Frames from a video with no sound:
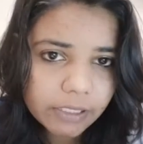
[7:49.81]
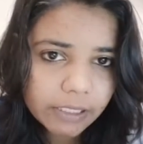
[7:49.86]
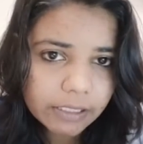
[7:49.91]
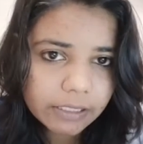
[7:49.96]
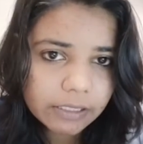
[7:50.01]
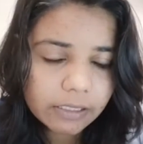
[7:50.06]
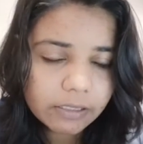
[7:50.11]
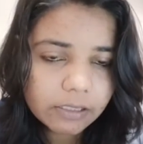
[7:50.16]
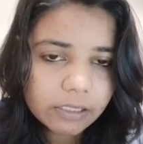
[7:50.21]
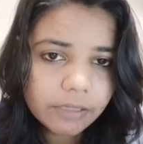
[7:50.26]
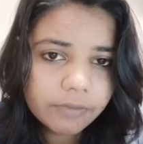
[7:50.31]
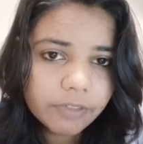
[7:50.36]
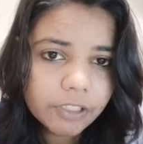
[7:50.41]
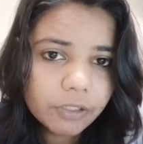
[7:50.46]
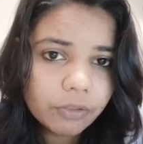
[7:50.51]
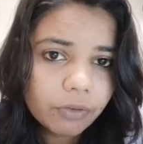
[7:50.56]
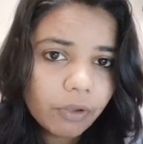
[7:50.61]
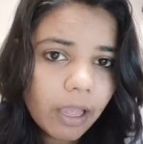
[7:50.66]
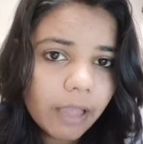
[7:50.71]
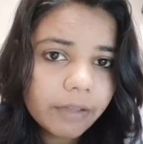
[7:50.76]
6 and 7
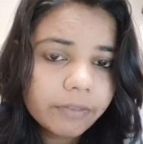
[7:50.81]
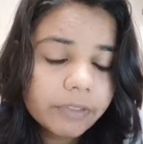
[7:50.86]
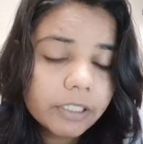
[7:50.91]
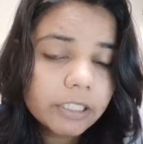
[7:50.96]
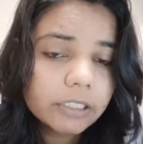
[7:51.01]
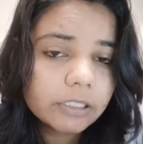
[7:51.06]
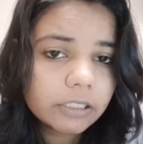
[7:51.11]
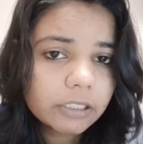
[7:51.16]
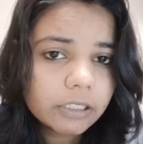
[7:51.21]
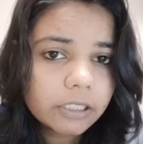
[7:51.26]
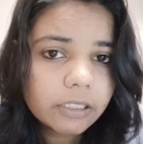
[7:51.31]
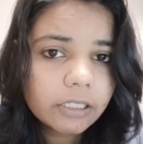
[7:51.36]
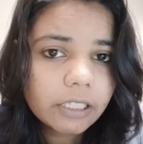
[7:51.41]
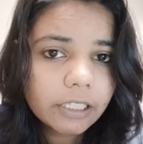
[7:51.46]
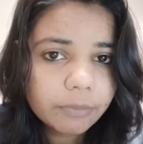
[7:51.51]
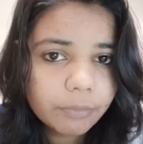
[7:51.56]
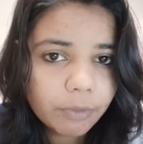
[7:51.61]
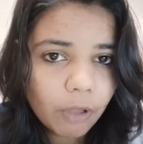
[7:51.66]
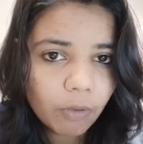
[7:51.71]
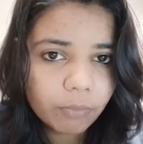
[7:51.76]
you have
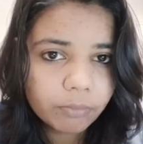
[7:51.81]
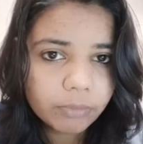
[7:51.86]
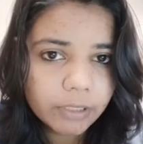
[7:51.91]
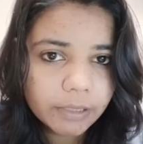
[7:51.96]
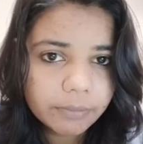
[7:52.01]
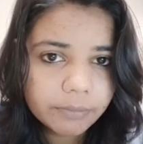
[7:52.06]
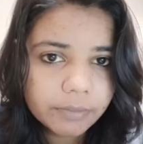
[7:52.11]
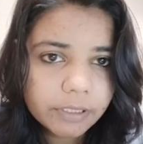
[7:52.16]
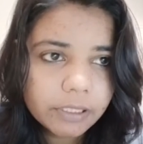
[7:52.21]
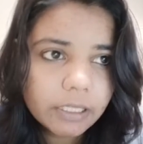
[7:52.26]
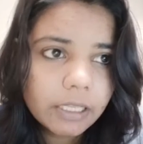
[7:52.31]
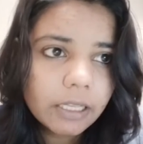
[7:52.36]
engineering problems.